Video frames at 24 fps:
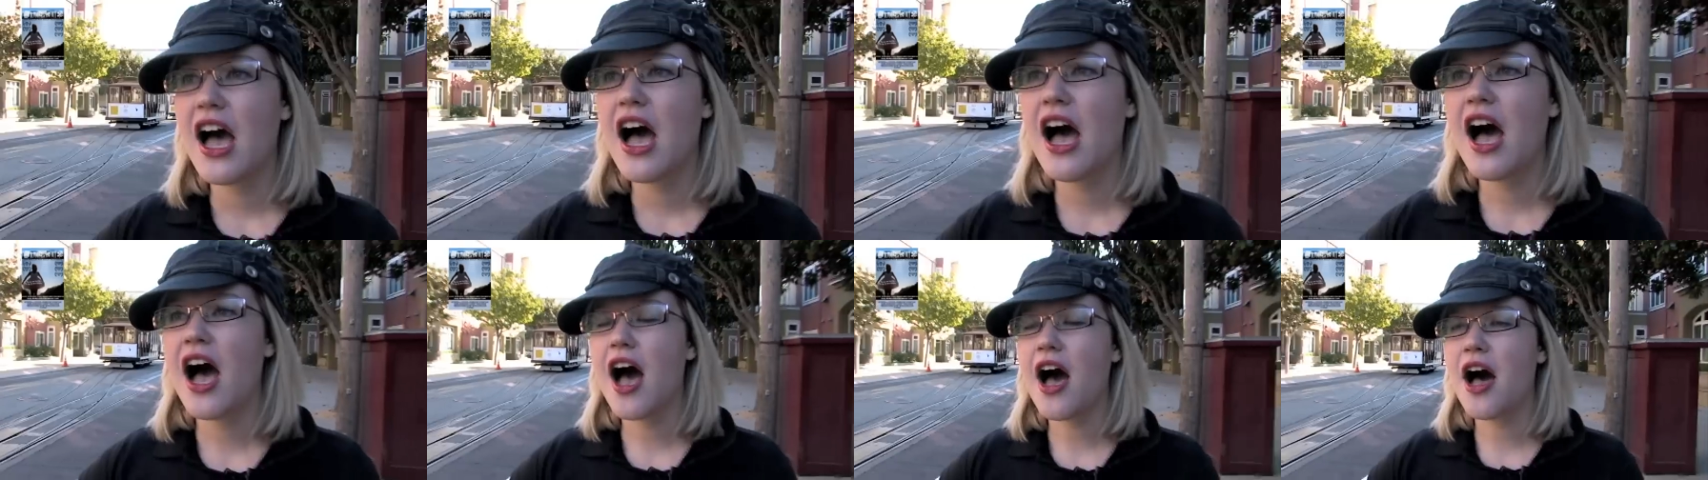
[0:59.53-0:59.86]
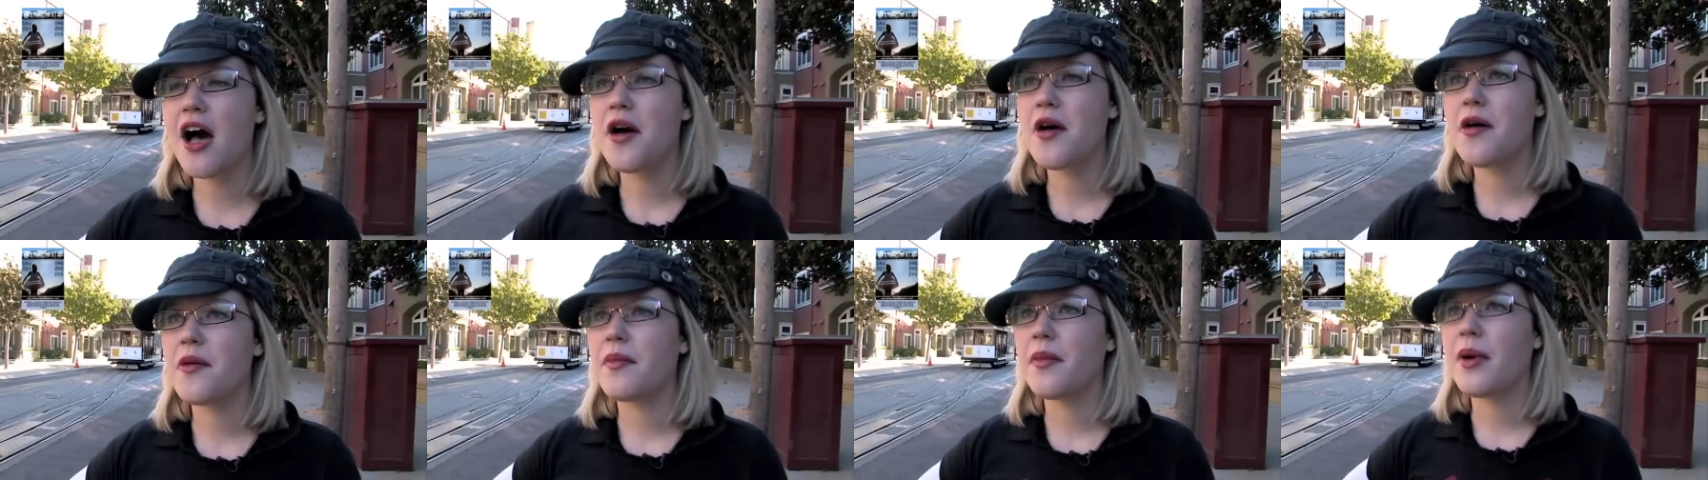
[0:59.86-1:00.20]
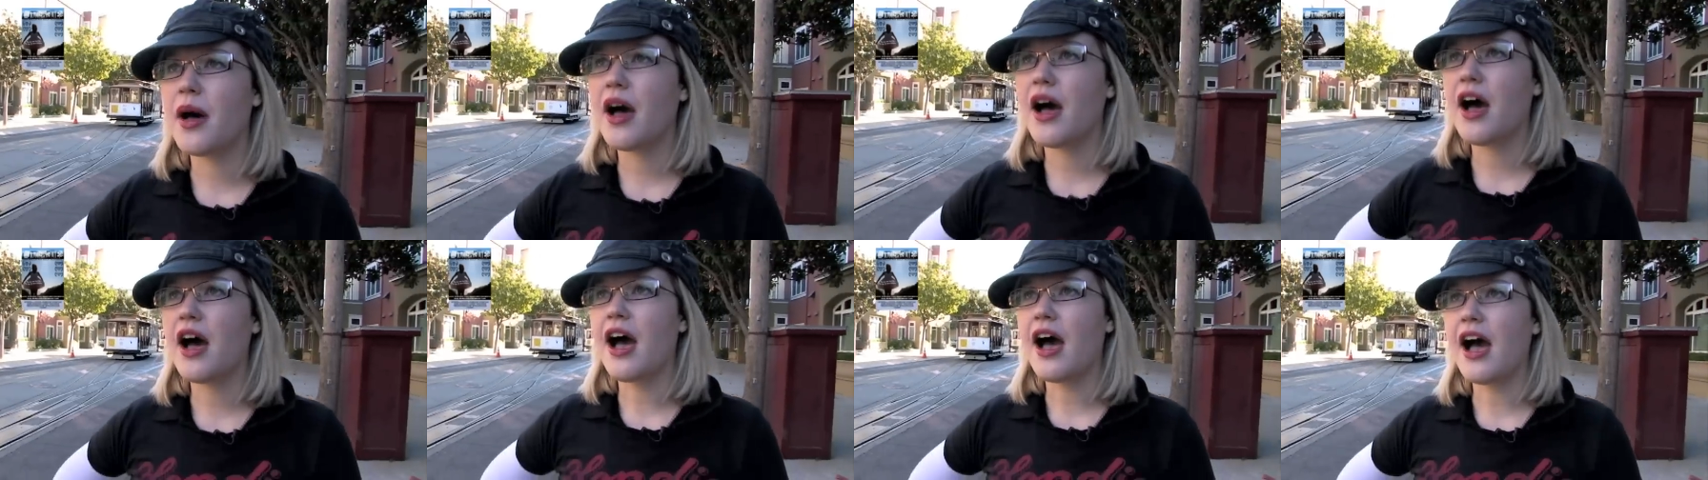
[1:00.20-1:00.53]
Um,
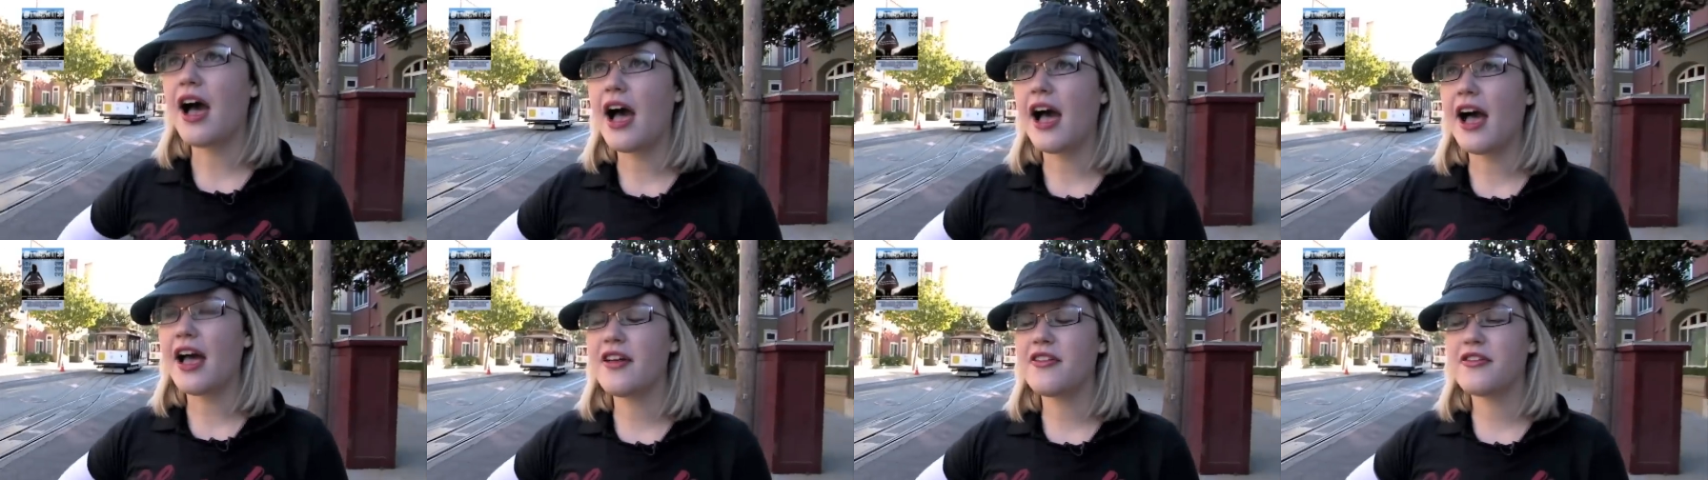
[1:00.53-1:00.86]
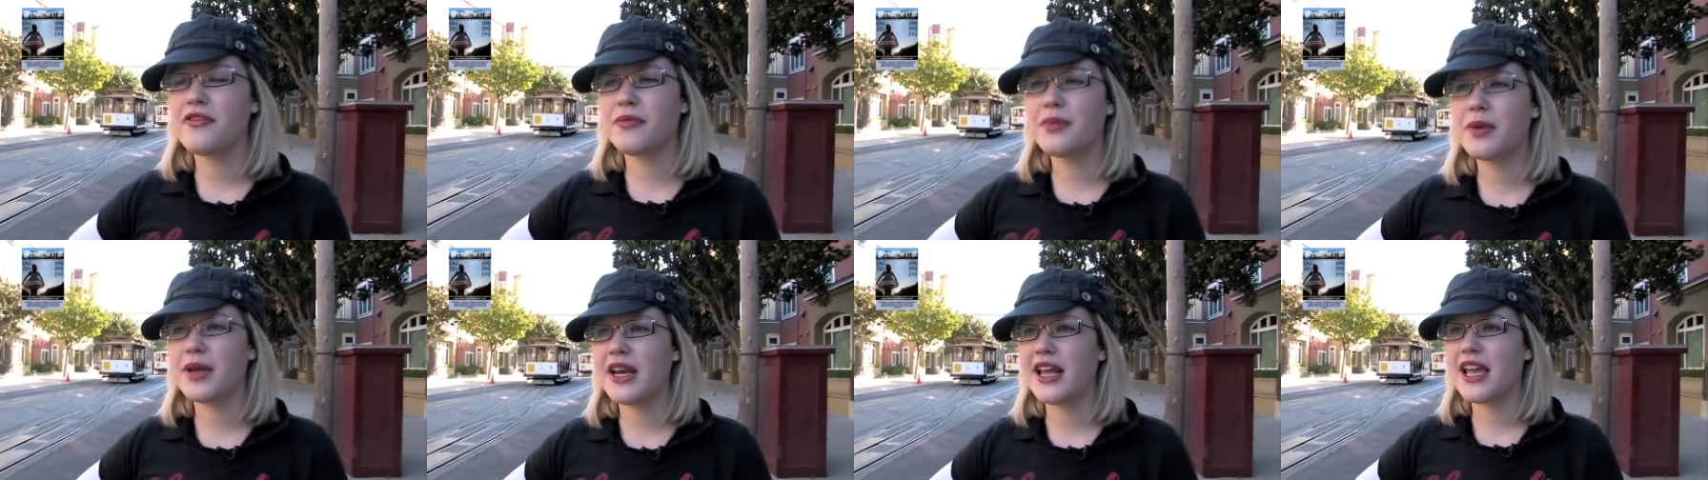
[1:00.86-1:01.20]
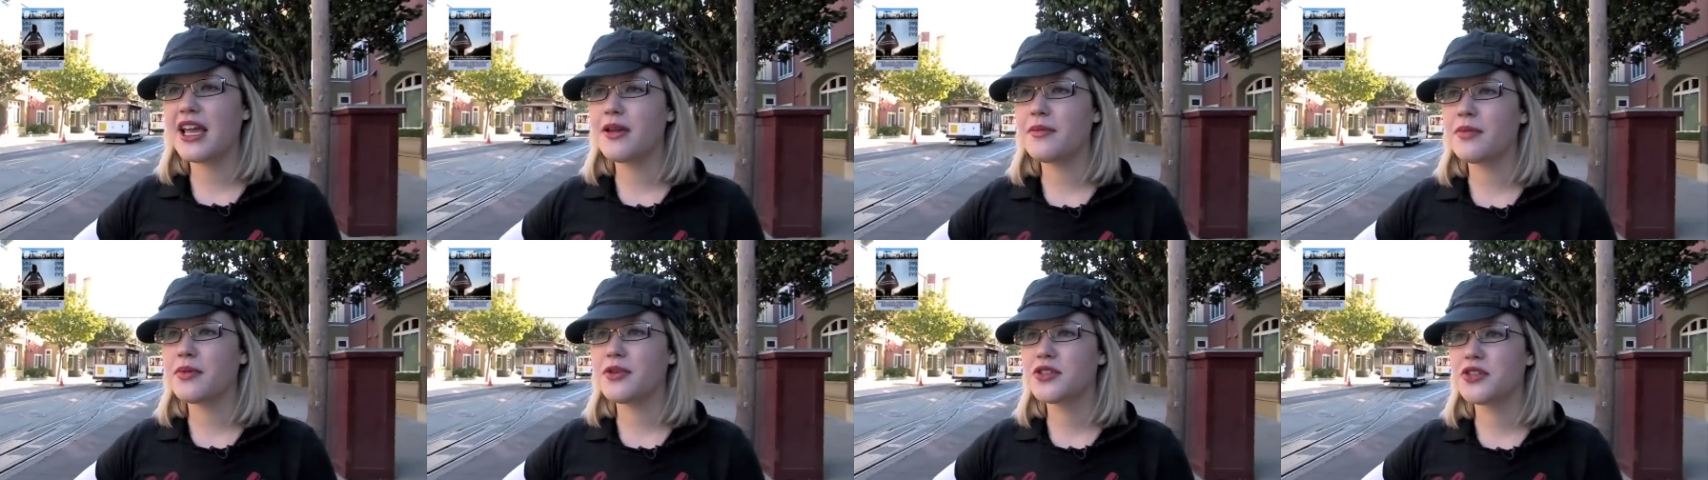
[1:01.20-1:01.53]
I've been
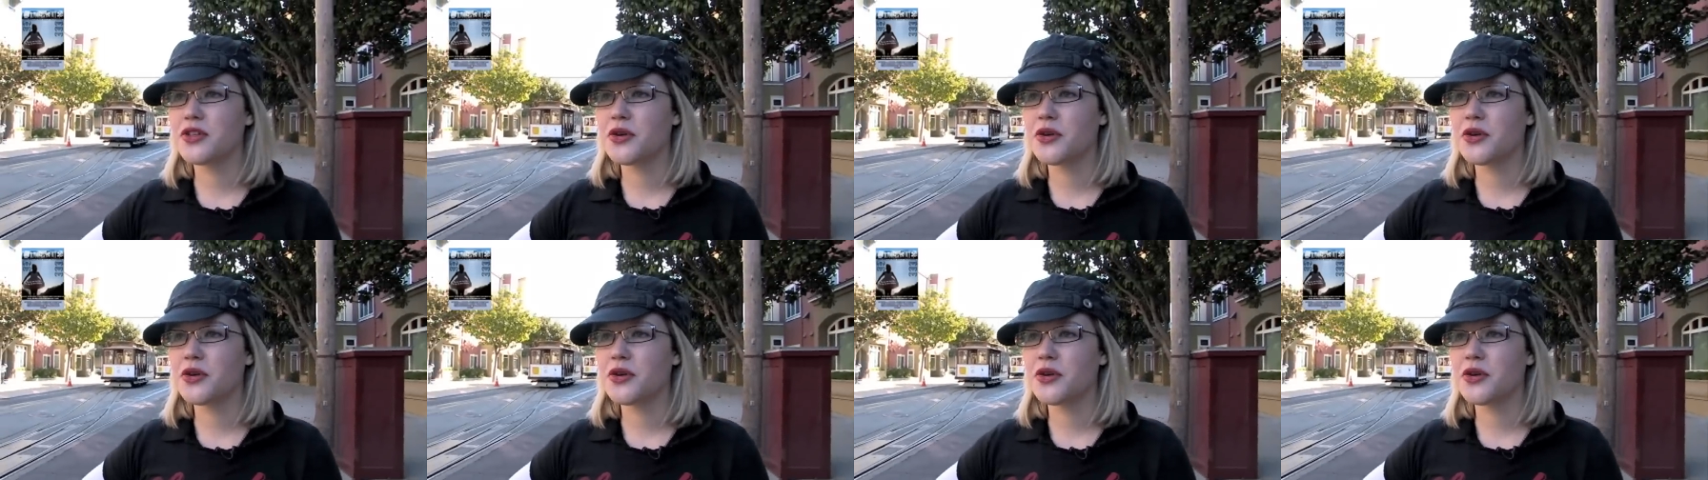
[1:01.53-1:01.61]
able